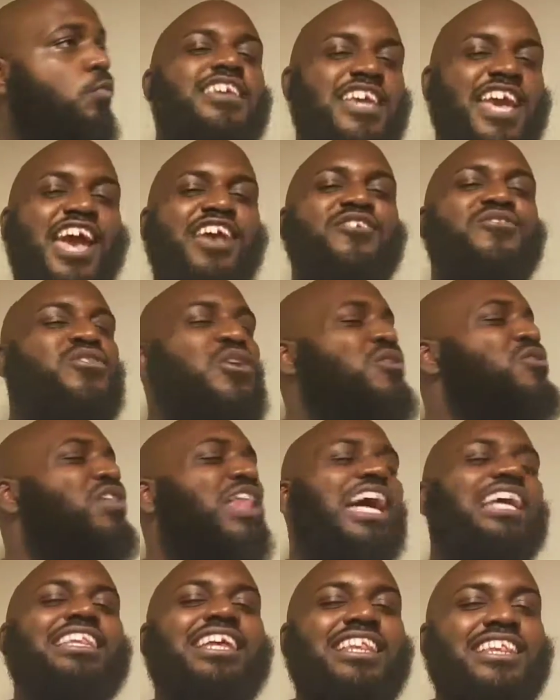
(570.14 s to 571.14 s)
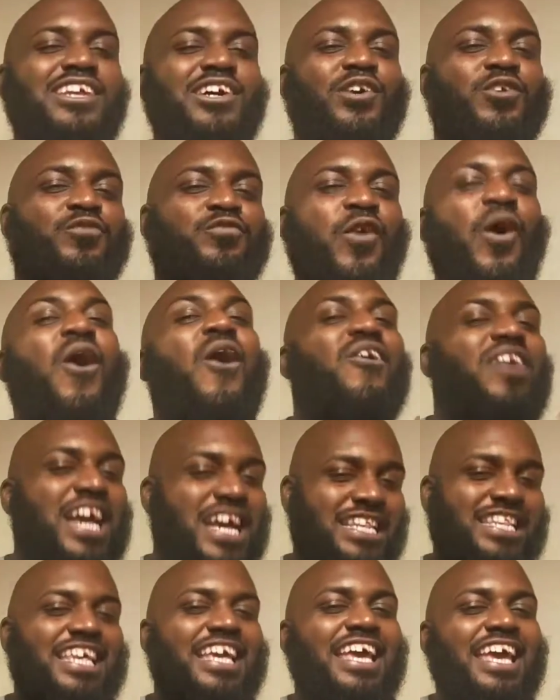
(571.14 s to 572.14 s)
Yeah, you know you like that little vogue
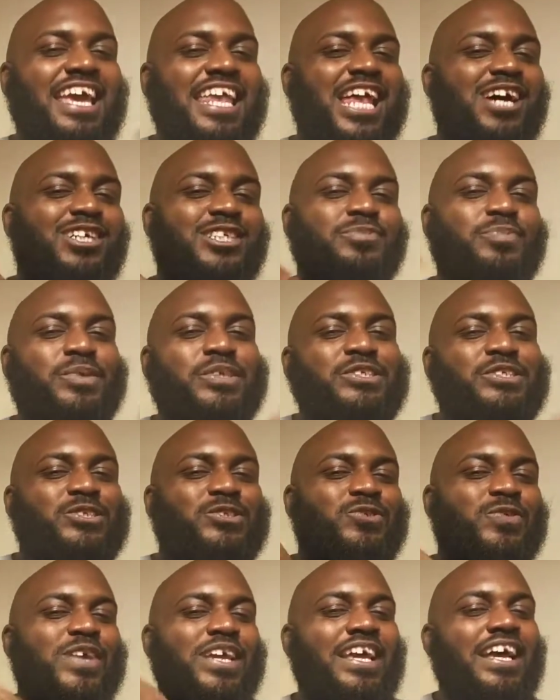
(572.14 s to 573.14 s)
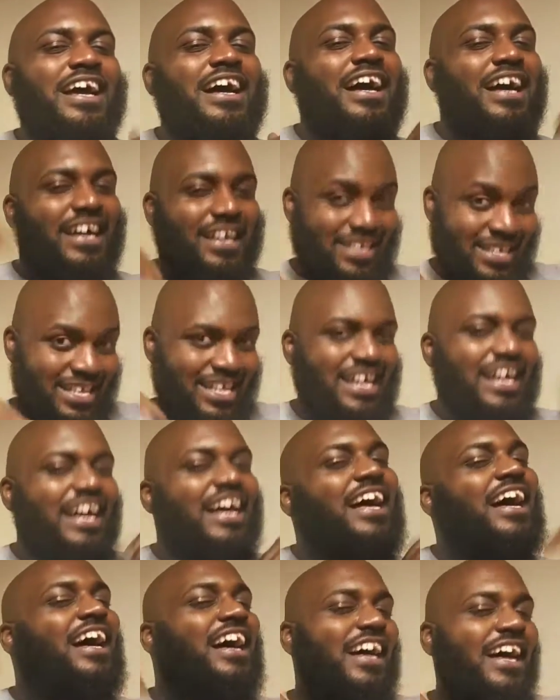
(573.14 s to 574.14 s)
at the end. That was pretty sweet, huh?
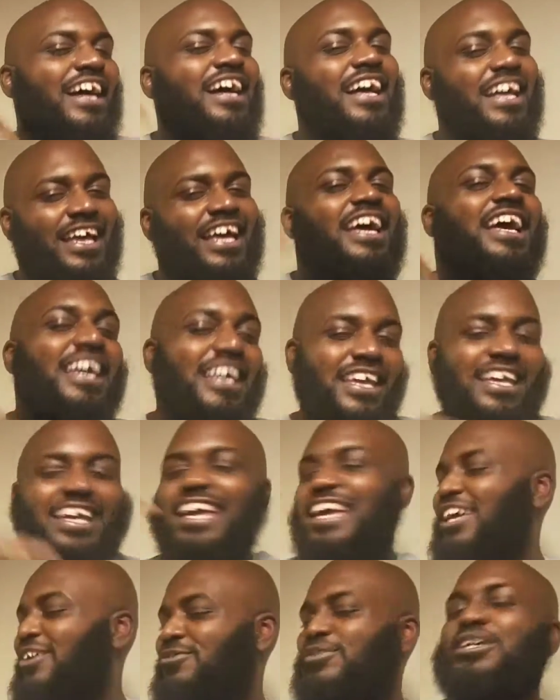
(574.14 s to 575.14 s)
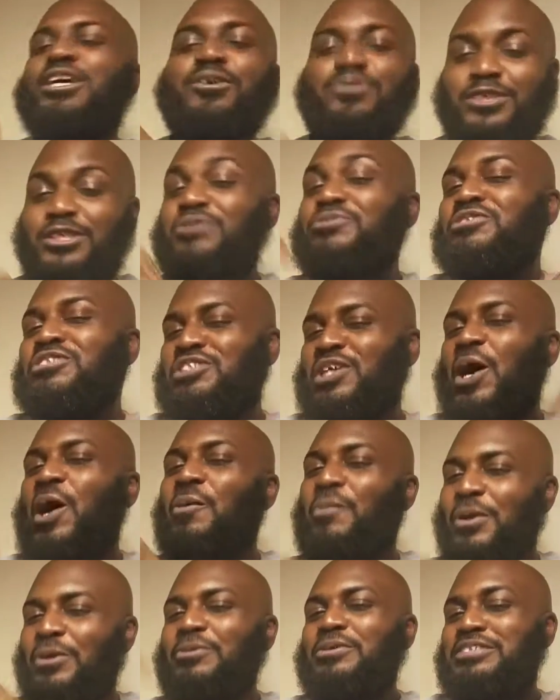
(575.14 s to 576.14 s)
Yeah, it
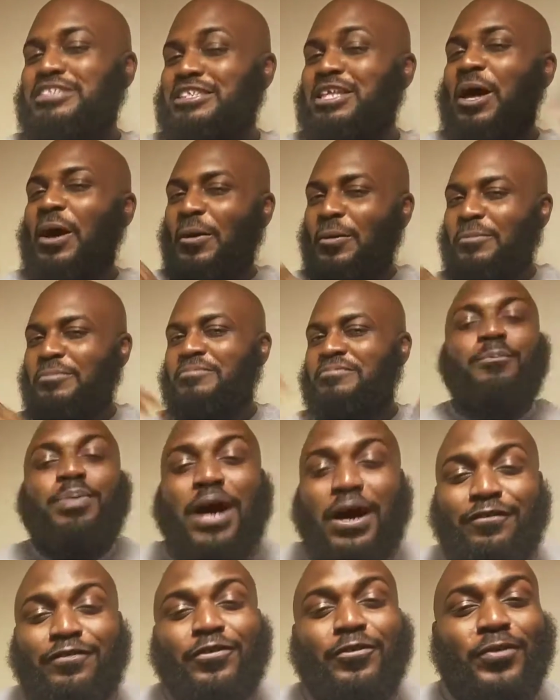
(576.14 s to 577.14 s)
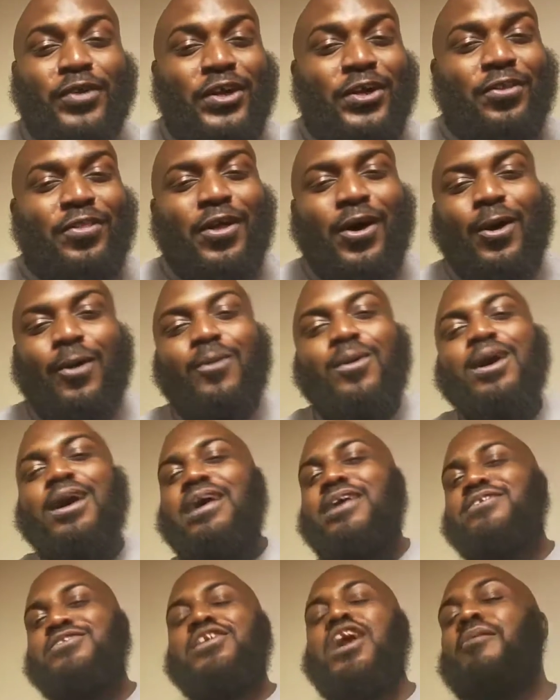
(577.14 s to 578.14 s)
was dope. But for real though,
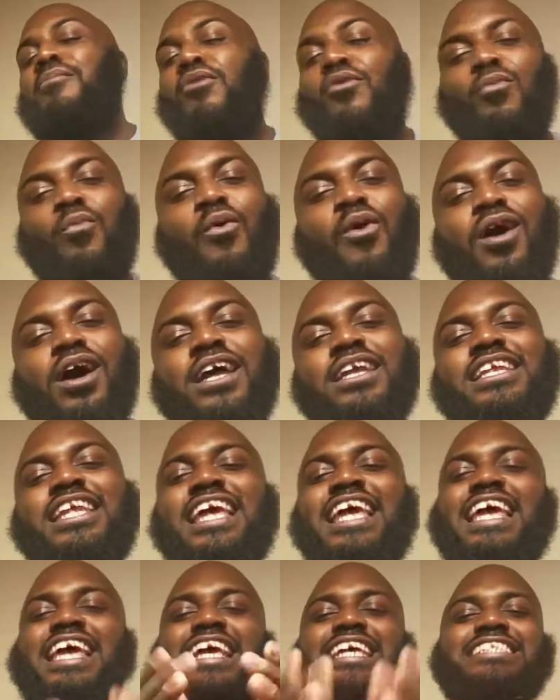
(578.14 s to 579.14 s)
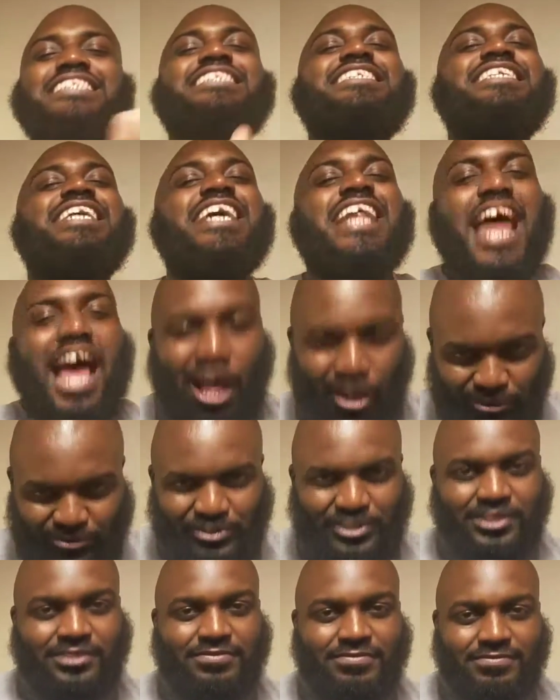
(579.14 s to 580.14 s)
number one is Get
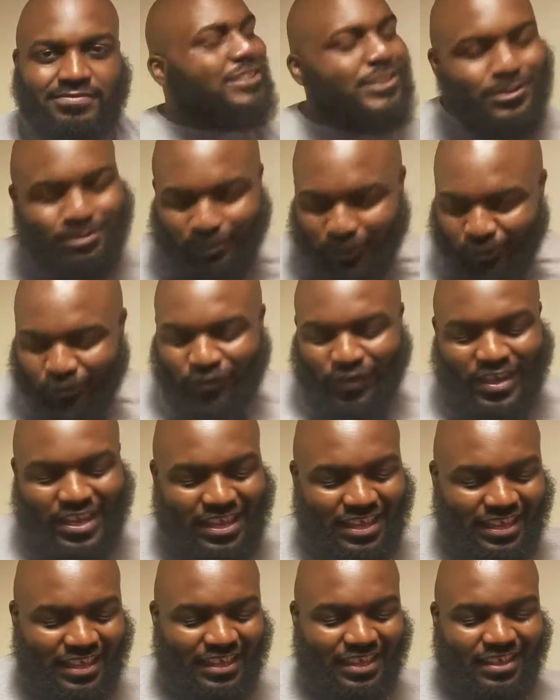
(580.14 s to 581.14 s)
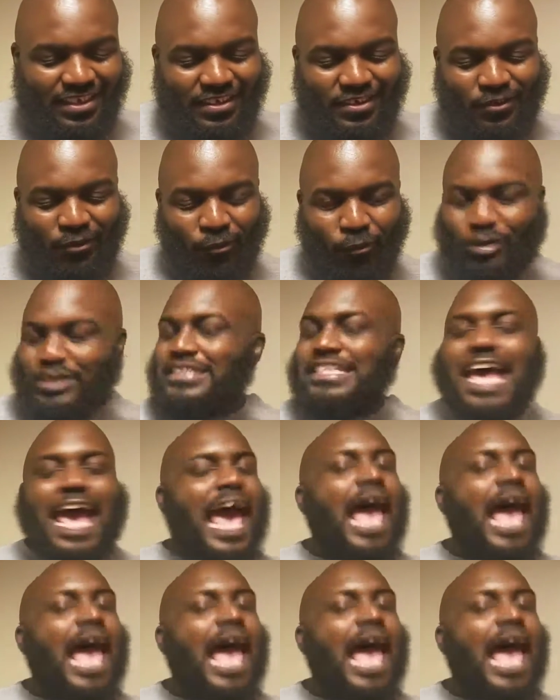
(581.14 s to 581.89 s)
Out. This movie was